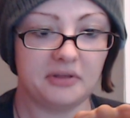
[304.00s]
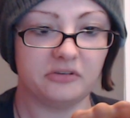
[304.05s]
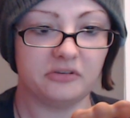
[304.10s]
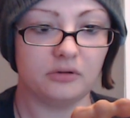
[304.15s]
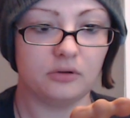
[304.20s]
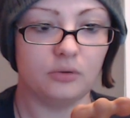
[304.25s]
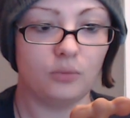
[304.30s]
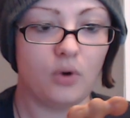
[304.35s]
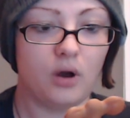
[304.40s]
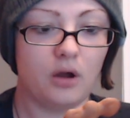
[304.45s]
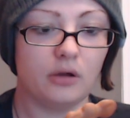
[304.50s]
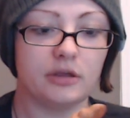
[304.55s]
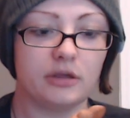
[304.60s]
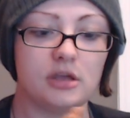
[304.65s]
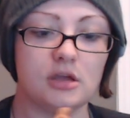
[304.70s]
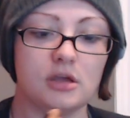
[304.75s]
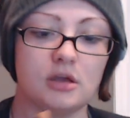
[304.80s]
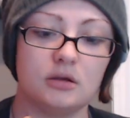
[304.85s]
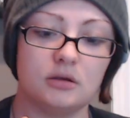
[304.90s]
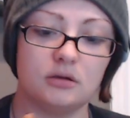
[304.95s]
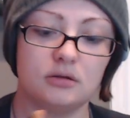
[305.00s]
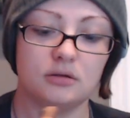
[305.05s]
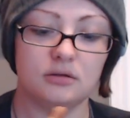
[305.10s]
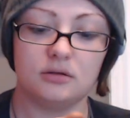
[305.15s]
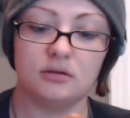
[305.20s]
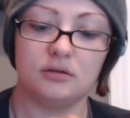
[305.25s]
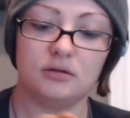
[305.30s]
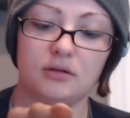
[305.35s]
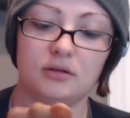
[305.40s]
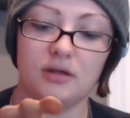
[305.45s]
little wonky.
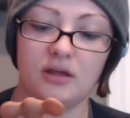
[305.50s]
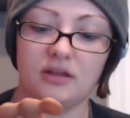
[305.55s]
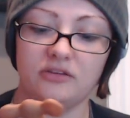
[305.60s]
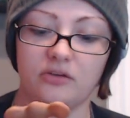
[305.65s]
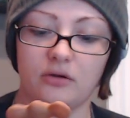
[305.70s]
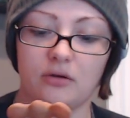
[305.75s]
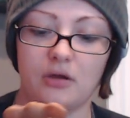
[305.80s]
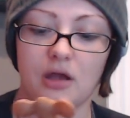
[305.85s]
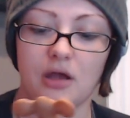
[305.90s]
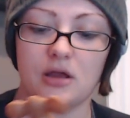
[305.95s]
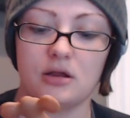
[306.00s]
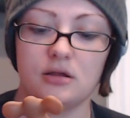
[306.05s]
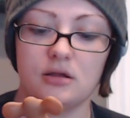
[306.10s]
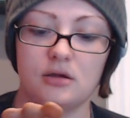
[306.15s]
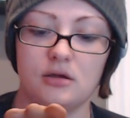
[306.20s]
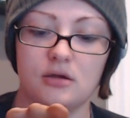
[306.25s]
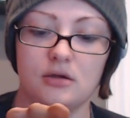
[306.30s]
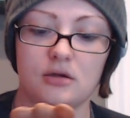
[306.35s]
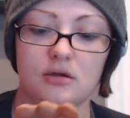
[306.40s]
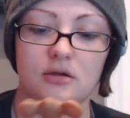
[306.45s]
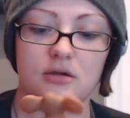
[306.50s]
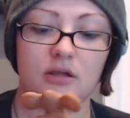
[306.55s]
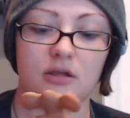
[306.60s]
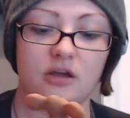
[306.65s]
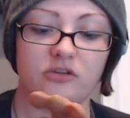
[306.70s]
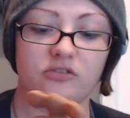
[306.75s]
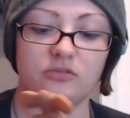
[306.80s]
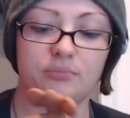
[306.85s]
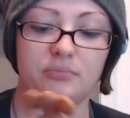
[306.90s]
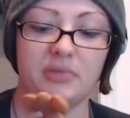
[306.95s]
That's alright.
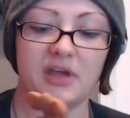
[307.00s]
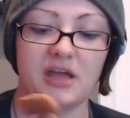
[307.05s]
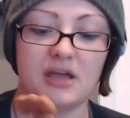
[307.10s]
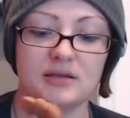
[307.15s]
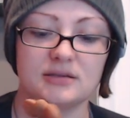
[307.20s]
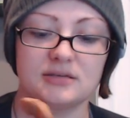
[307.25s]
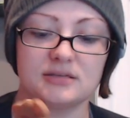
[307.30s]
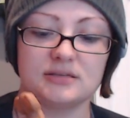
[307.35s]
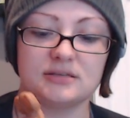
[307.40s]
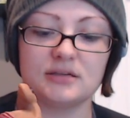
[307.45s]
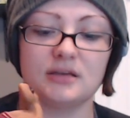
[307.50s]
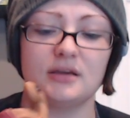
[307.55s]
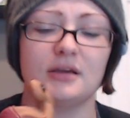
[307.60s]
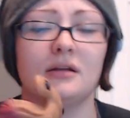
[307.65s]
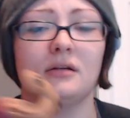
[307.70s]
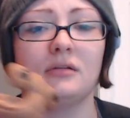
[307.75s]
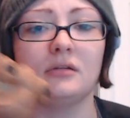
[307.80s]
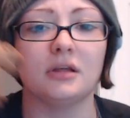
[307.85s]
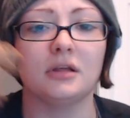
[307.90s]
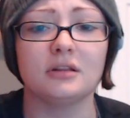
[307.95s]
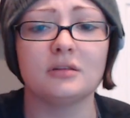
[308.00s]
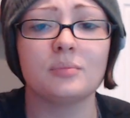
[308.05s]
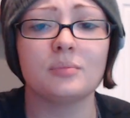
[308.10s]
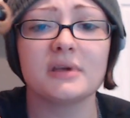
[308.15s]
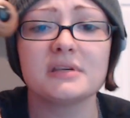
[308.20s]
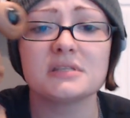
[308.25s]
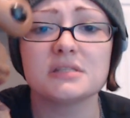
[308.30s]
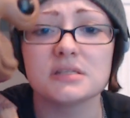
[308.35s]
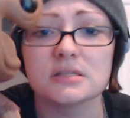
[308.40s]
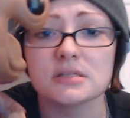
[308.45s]
Got your base. I don't like the
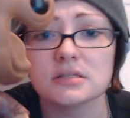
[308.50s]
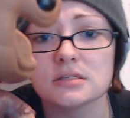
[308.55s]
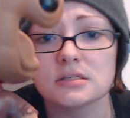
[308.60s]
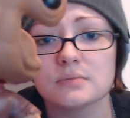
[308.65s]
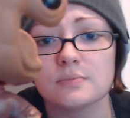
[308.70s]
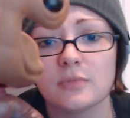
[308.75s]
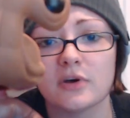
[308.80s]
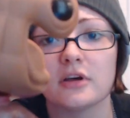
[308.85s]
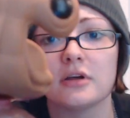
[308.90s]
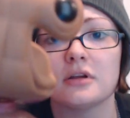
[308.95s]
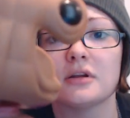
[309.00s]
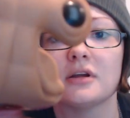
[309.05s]
bases, but